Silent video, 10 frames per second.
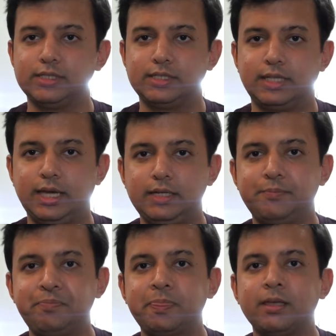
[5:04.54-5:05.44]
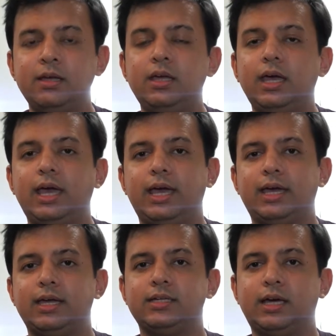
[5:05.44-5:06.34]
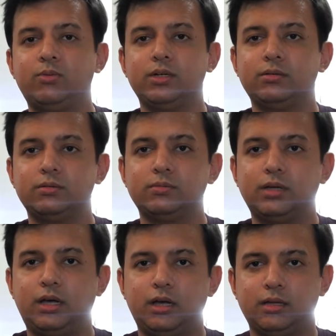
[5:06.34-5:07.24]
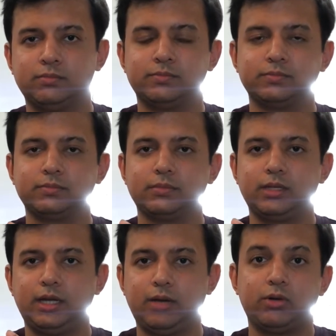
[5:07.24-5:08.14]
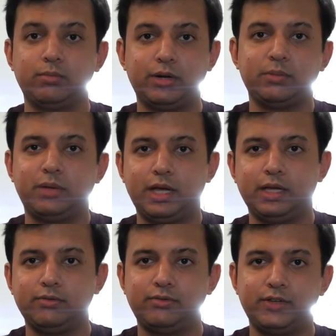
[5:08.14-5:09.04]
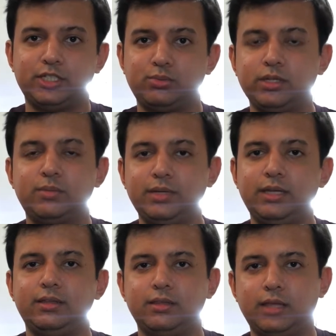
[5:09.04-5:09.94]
state and I want to bring my fish with me,